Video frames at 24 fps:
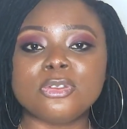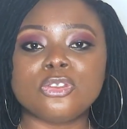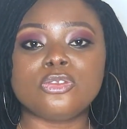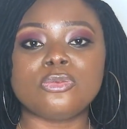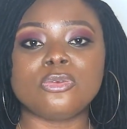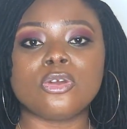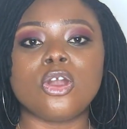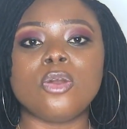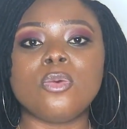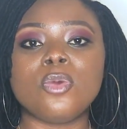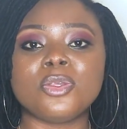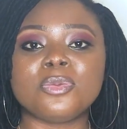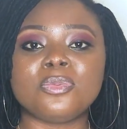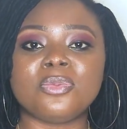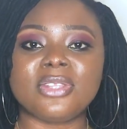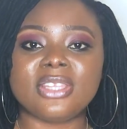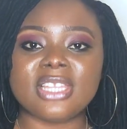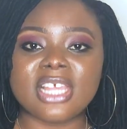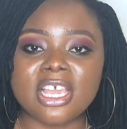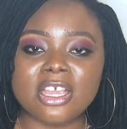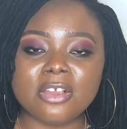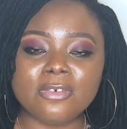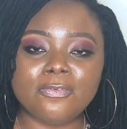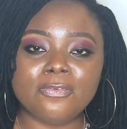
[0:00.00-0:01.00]
always be
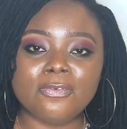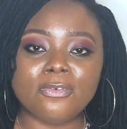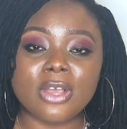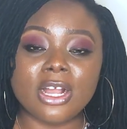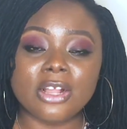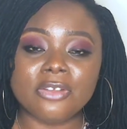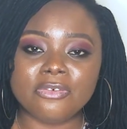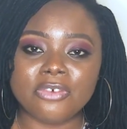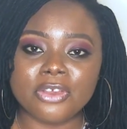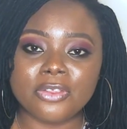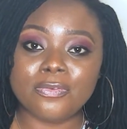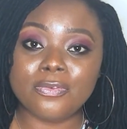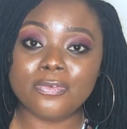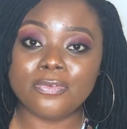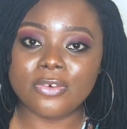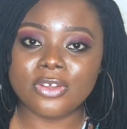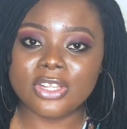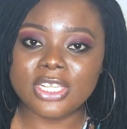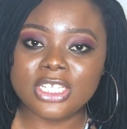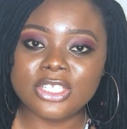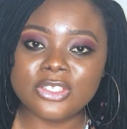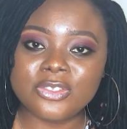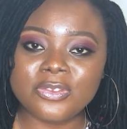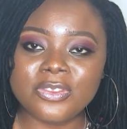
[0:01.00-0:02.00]
thankful and grateful for
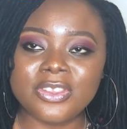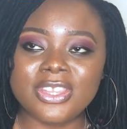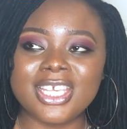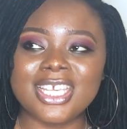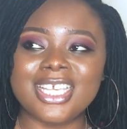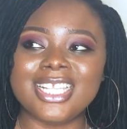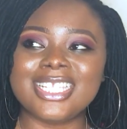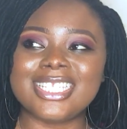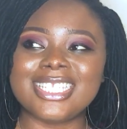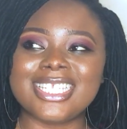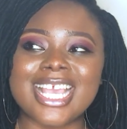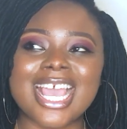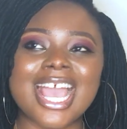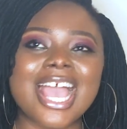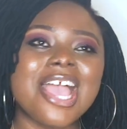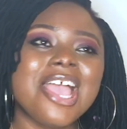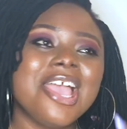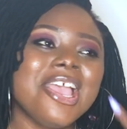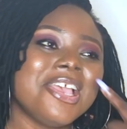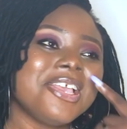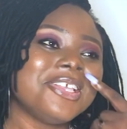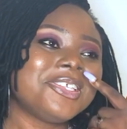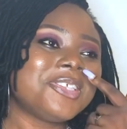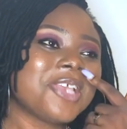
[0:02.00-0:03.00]
little things. Yeah,
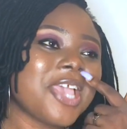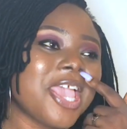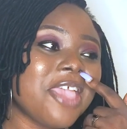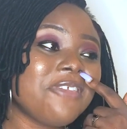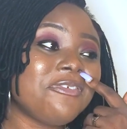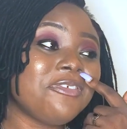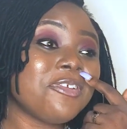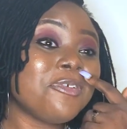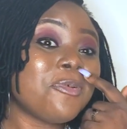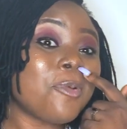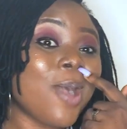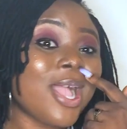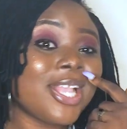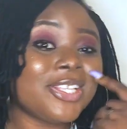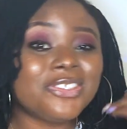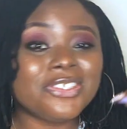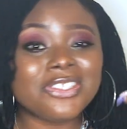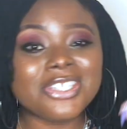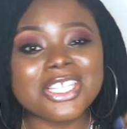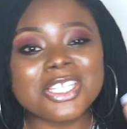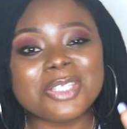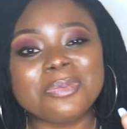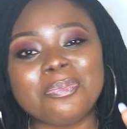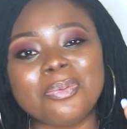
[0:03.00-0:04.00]
so if you watch to
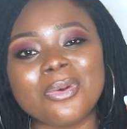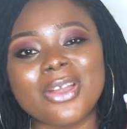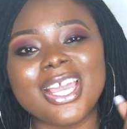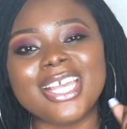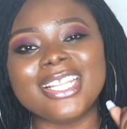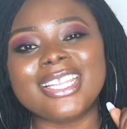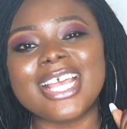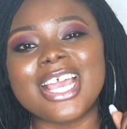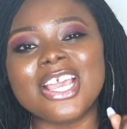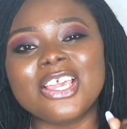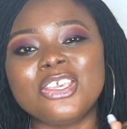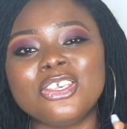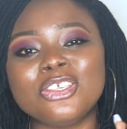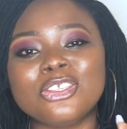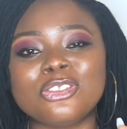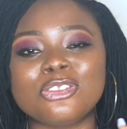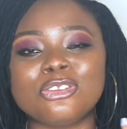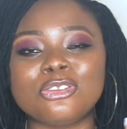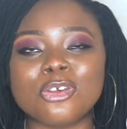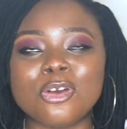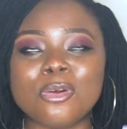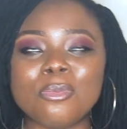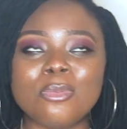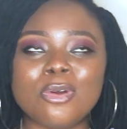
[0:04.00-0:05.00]
this point, thank you
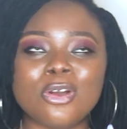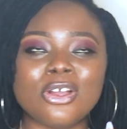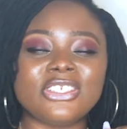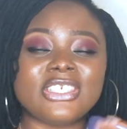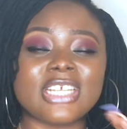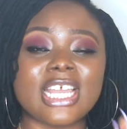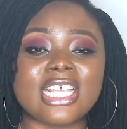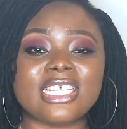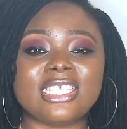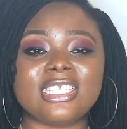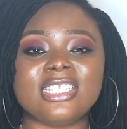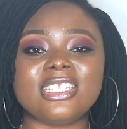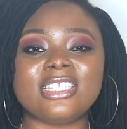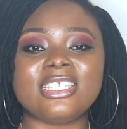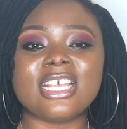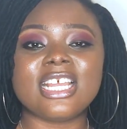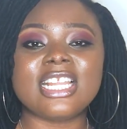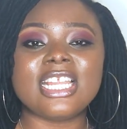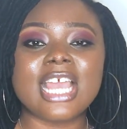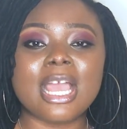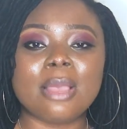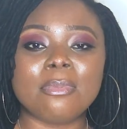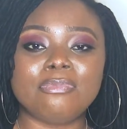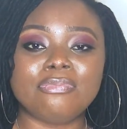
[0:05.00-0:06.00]
so much. I sincerely
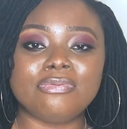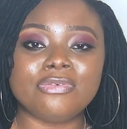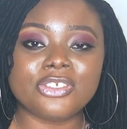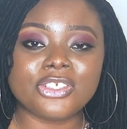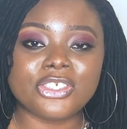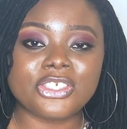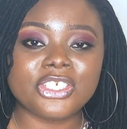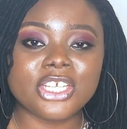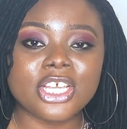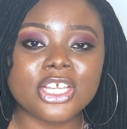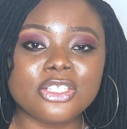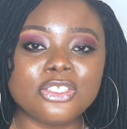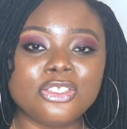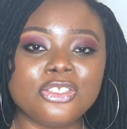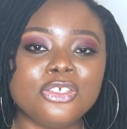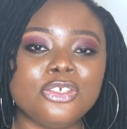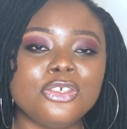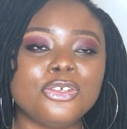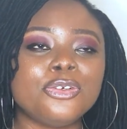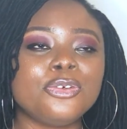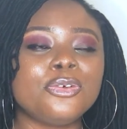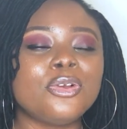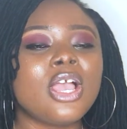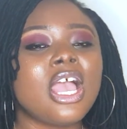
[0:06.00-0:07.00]
appreciate
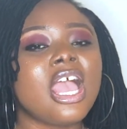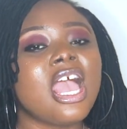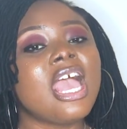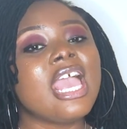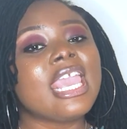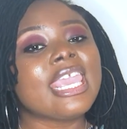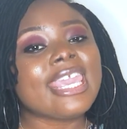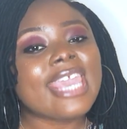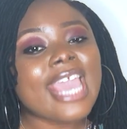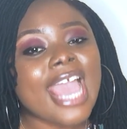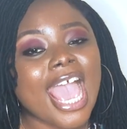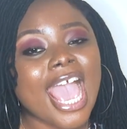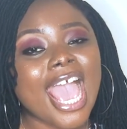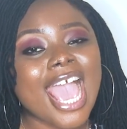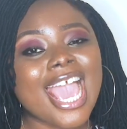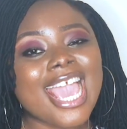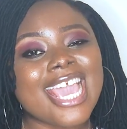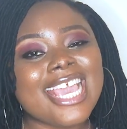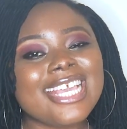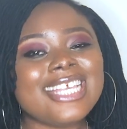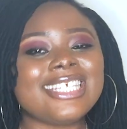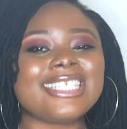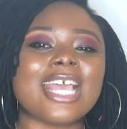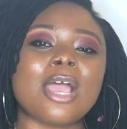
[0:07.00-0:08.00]
you
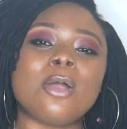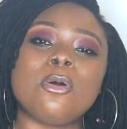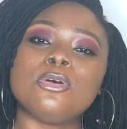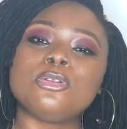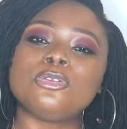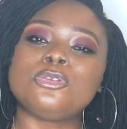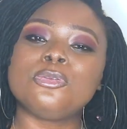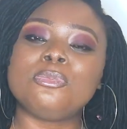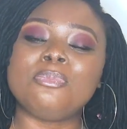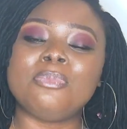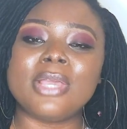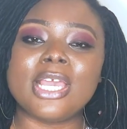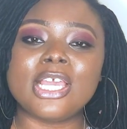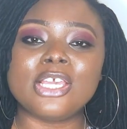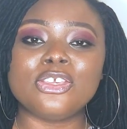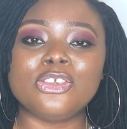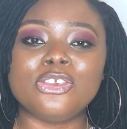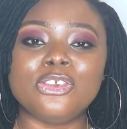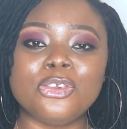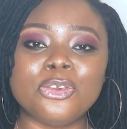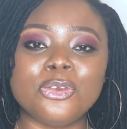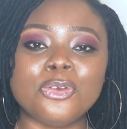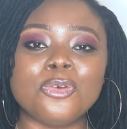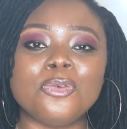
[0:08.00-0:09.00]
guys. I want to beg
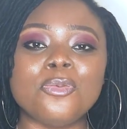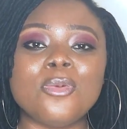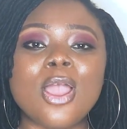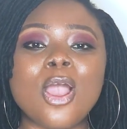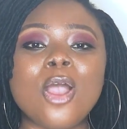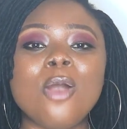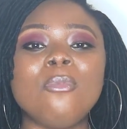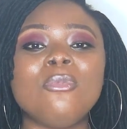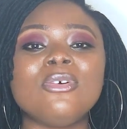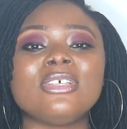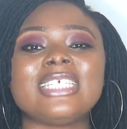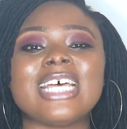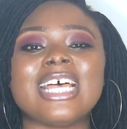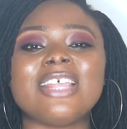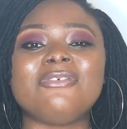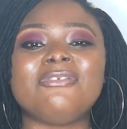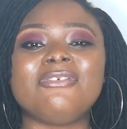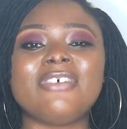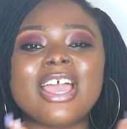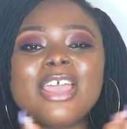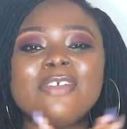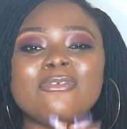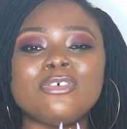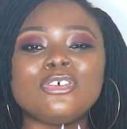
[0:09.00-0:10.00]
you, we are almost at
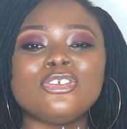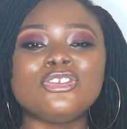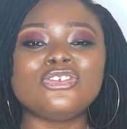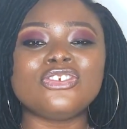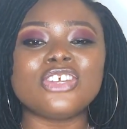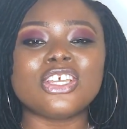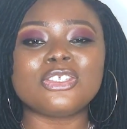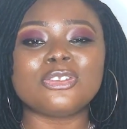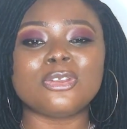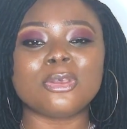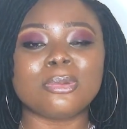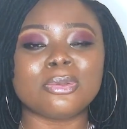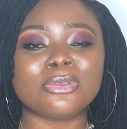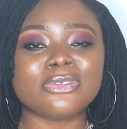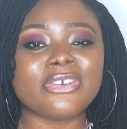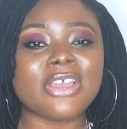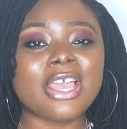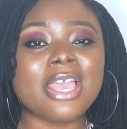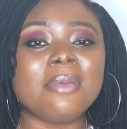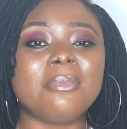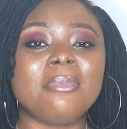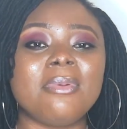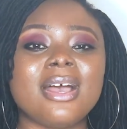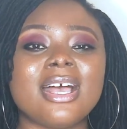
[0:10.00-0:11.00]
500
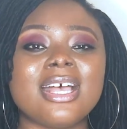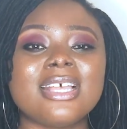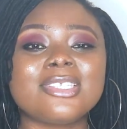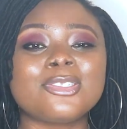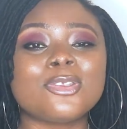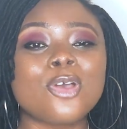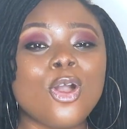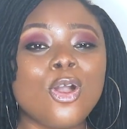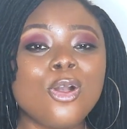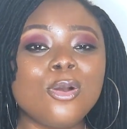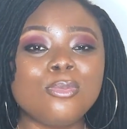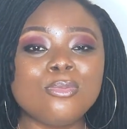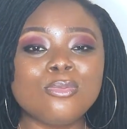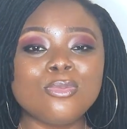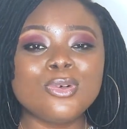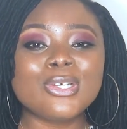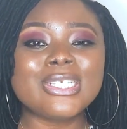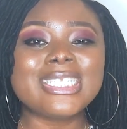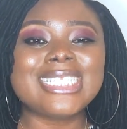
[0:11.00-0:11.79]
subscribers, and